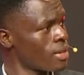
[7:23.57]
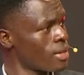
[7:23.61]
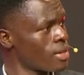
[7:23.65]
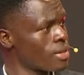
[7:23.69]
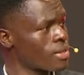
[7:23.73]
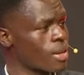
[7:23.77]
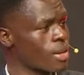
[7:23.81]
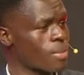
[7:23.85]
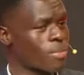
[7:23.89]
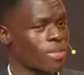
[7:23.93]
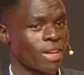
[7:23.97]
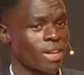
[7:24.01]

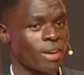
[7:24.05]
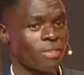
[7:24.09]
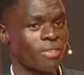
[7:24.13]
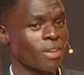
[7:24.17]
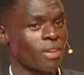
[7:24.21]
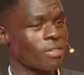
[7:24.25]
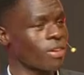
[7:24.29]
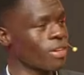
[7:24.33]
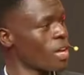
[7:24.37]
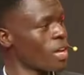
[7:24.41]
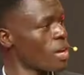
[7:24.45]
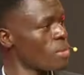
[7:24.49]
something I've
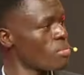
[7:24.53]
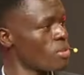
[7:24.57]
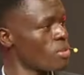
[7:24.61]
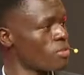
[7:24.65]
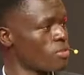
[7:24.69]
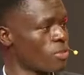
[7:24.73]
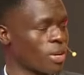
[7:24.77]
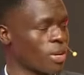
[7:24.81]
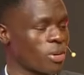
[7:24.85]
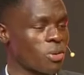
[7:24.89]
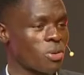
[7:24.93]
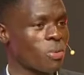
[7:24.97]
never done
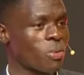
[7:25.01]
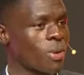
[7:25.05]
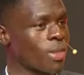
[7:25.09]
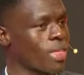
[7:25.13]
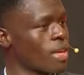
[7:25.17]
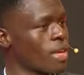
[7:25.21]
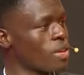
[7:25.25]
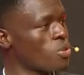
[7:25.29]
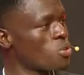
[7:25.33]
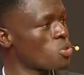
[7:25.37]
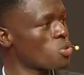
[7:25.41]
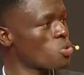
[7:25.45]
before. I don't know
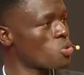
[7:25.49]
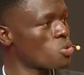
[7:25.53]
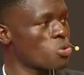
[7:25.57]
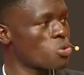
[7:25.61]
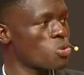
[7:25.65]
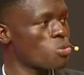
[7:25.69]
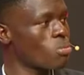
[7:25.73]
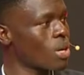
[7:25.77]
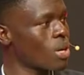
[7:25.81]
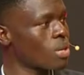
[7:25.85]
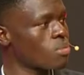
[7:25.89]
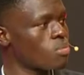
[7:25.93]
whether I used to
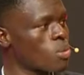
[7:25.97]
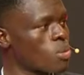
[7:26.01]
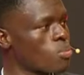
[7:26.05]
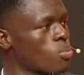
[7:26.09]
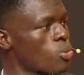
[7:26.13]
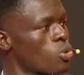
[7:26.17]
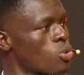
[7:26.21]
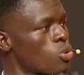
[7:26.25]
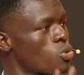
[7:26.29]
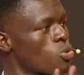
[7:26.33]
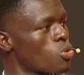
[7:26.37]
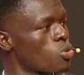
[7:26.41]
do, but
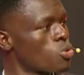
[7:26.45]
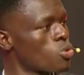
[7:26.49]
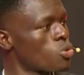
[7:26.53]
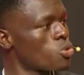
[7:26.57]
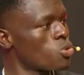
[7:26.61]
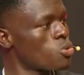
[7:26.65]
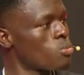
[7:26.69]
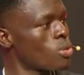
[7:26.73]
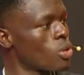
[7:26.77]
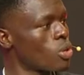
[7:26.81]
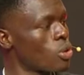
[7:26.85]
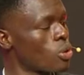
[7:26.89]
people who
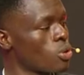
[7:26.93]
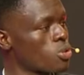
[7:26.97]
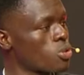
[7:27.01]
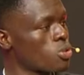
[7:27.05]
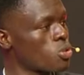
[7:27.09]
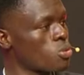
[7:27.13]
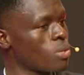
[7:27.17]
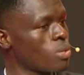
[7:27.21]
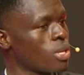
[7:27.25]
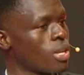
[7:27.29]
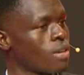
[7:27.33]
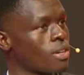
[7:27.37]
used to be close
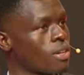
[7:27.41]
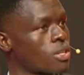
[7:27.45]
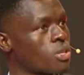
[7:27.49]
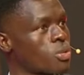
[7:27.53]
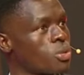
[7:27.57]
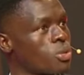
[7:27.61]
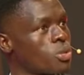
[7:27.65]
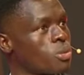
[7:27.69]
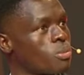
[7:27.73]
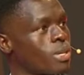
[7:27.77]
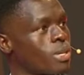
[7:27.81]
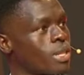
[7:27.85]
to me never
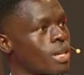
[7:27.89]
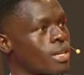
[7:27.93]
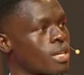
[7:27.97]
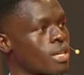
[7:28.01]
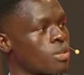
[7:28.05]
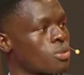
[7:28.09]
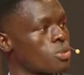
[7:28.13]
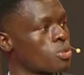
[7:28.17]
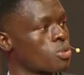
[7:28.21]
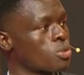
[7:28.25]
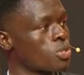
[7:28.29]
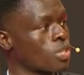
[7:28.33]
told me that
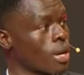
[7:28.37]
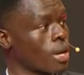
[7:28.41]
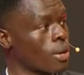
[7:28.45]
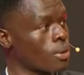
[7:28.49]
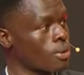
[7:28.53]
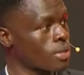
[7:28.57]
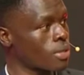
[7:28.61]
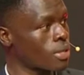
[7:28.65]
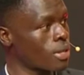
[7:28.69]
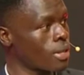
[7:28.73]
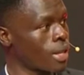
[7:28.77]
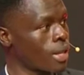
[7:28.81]
I used to
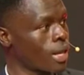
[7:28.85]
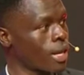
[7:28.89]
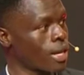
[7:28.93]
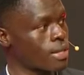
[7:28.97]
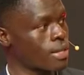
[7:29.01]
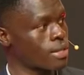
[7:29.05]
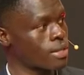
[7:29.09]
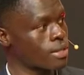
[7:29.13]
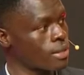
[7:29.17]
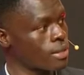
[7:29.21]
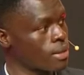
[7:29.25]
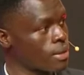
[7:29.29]
shout in the
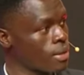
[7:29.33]
night.